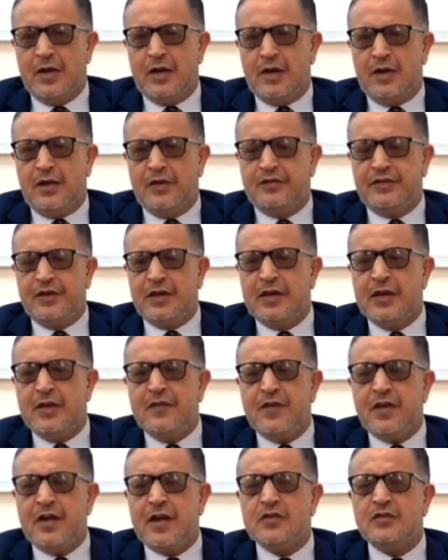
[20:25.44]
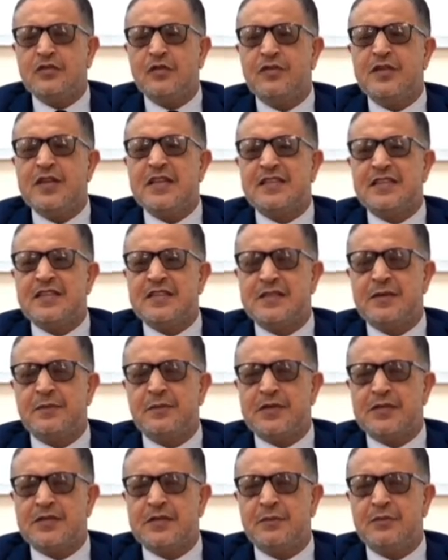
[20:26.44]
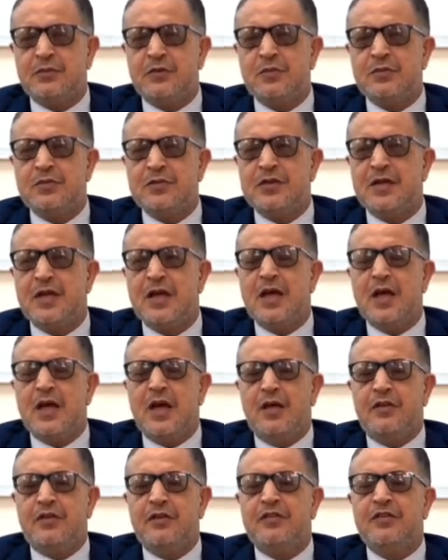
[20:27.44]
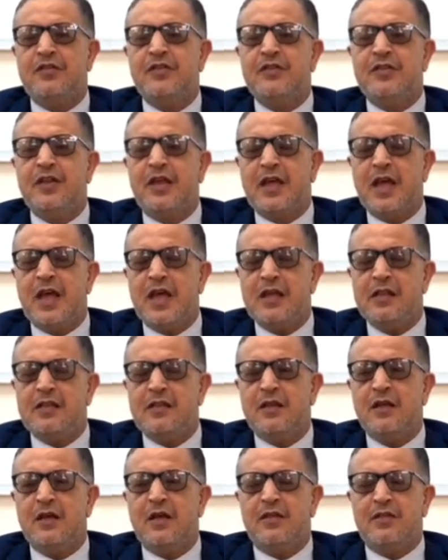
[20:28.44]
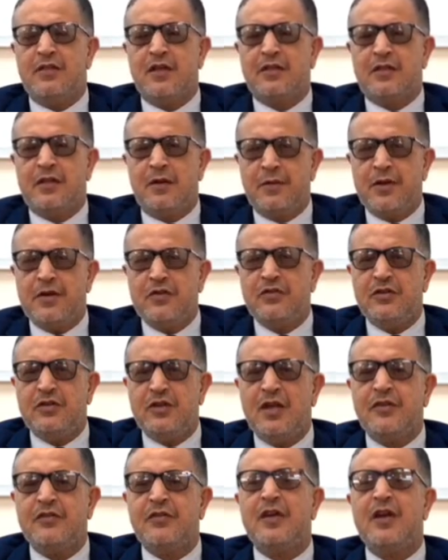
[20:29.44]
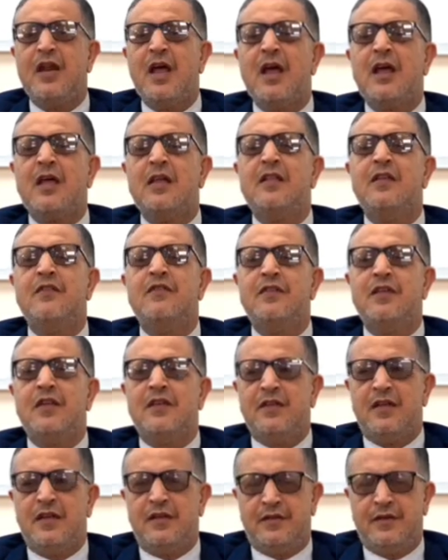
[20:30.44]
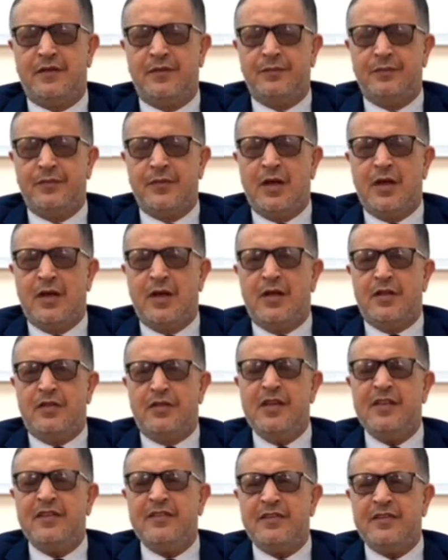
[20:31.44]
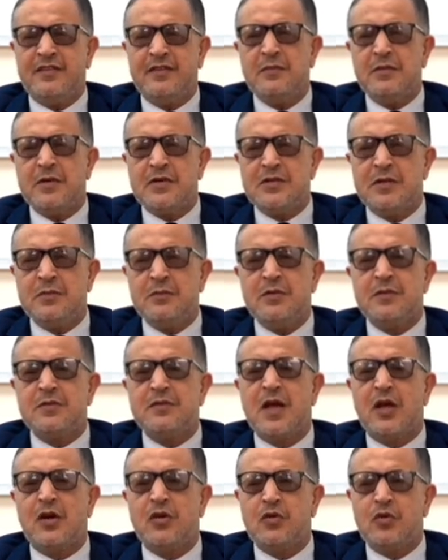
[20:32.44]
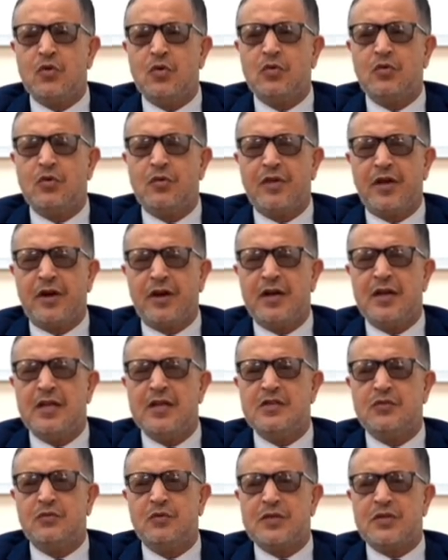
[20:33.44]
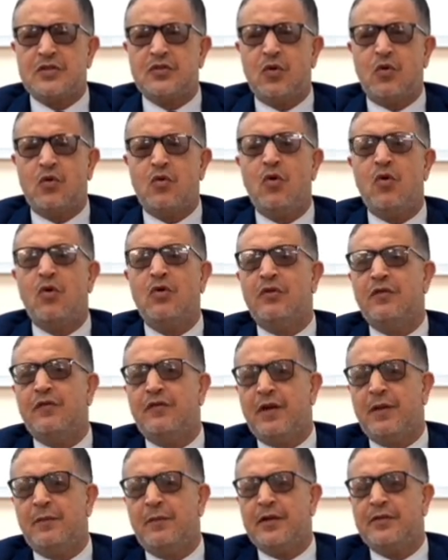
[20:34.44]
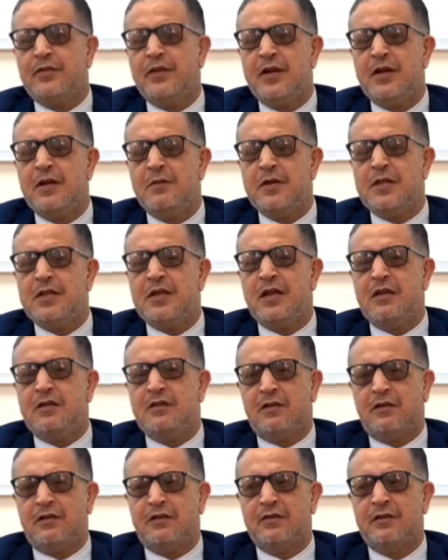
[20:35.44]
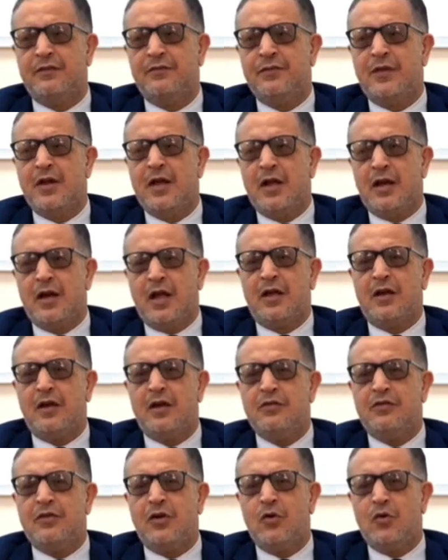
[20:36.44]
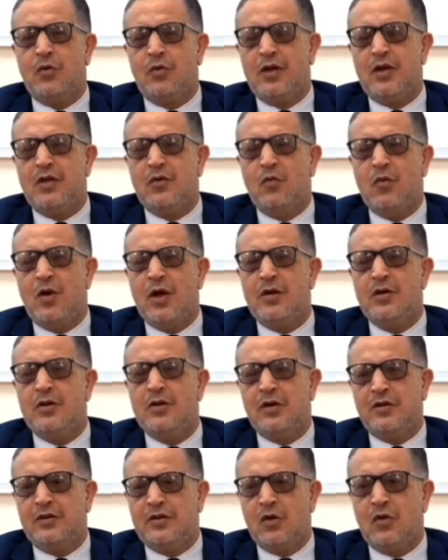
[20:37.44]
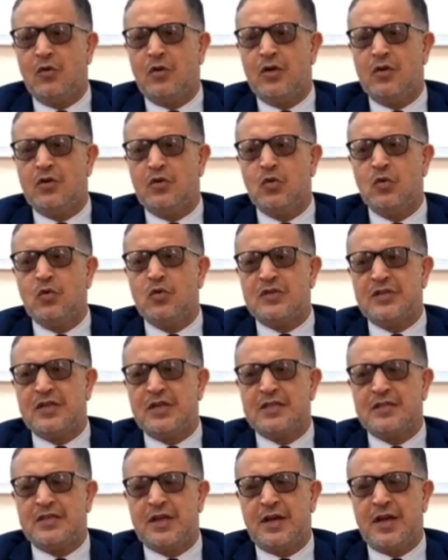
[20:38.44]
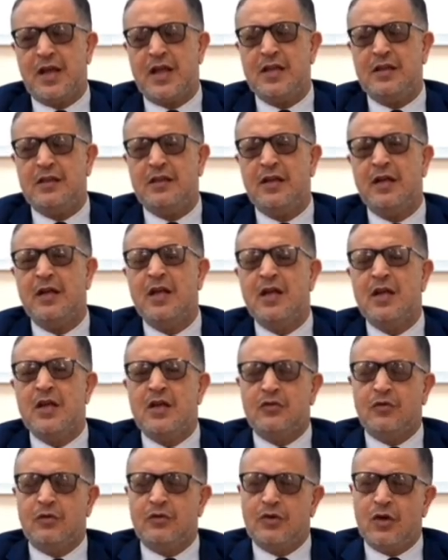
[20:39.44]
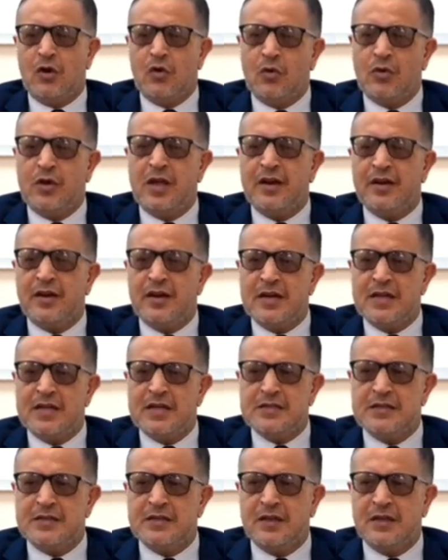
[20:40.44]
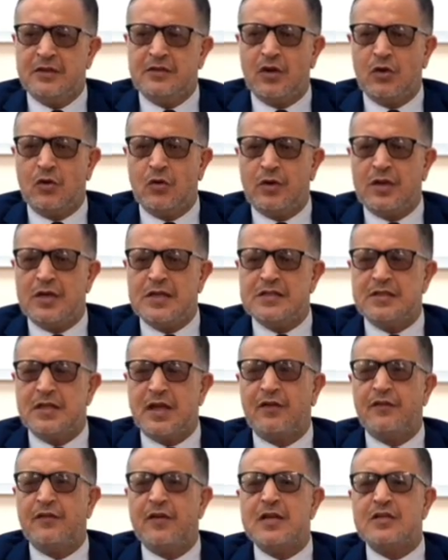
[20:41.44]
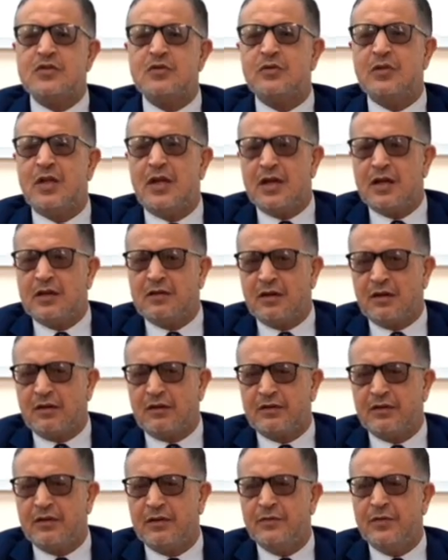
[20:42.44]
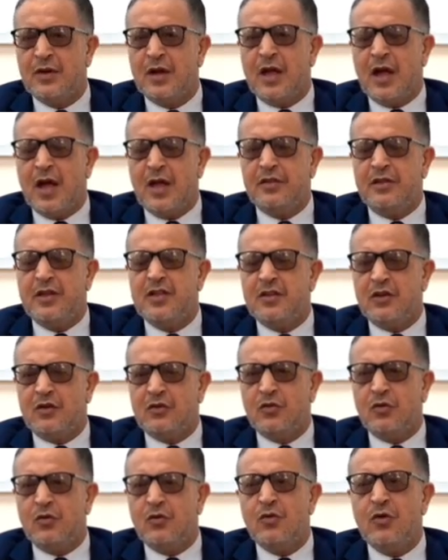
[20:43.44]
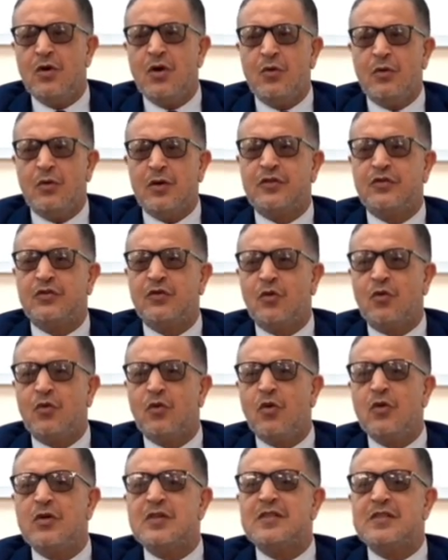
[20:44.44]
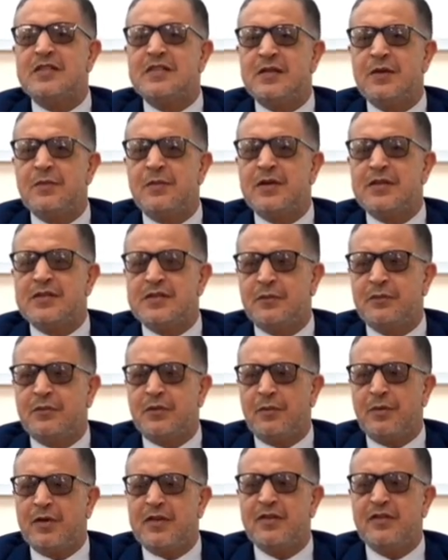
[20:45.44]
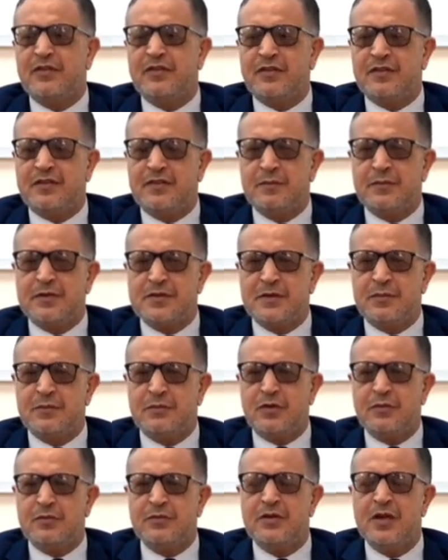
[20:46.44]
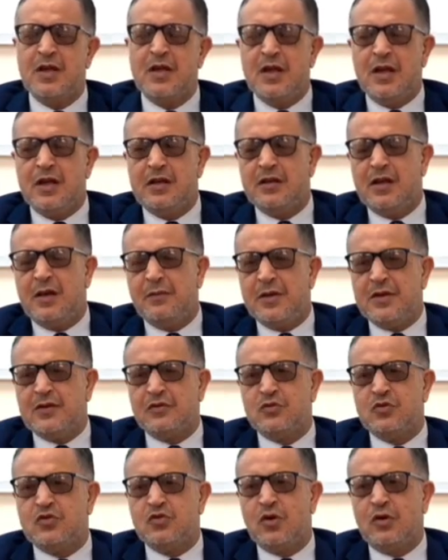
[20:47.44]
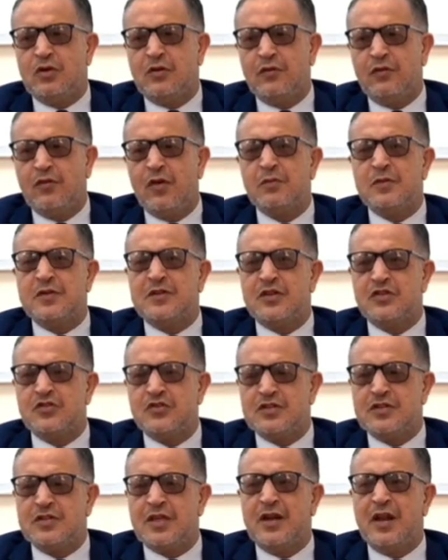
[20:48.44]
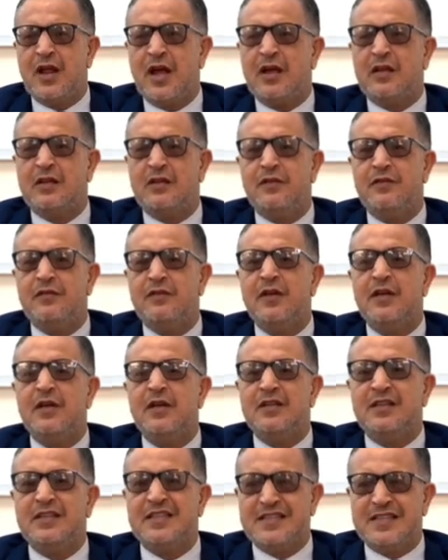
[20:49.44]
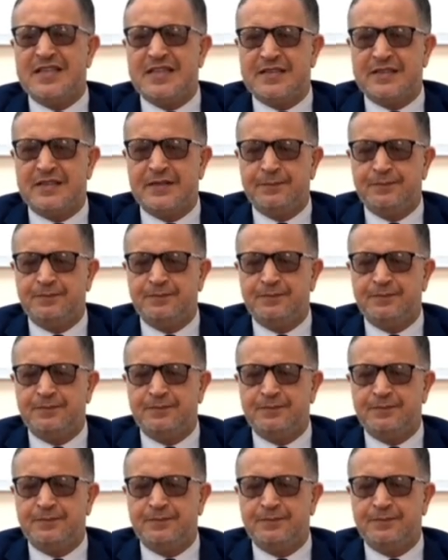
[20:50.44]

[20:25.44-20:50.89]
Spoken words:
Significance of these systemic symptoms, this indicate that the patient has an active disease. These systemic symptoms are due to the release of what's so-called inflammatory mediators, like interleukin 1, interleukin 2, 6, and 8. So interleukin release, interleukins are vasodilators and leading to what's so-called systemic symptoms. Present systemic symptoms in the patient with joint involvement suggest an active disease.